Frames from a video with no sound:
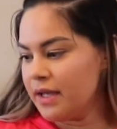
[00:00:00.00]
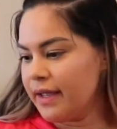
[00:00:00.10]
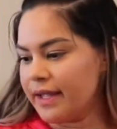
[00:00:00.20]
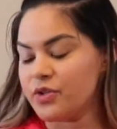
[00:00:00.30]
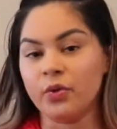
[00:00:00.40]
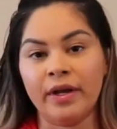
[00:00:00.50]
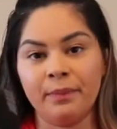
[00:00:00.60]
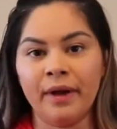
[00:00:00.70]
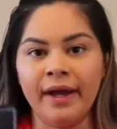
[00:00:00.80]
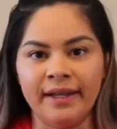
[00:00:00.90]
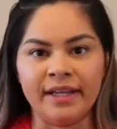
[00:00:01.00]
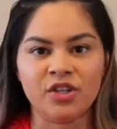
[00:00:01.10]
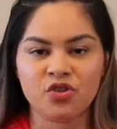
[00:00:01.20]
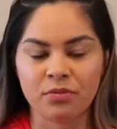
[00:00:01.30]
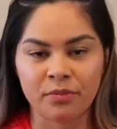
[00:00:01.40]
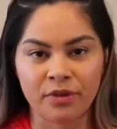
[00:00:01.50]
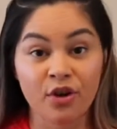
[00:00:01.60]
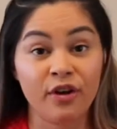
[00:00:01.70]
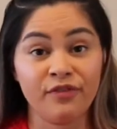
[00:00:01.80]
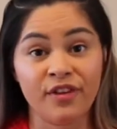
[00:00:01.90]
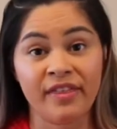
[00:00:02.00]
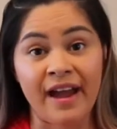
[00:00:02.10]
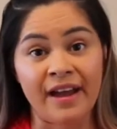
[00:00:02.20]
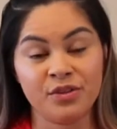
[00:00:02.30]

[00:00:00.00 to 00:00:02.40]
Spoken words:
And so I bought an extra memory card for that.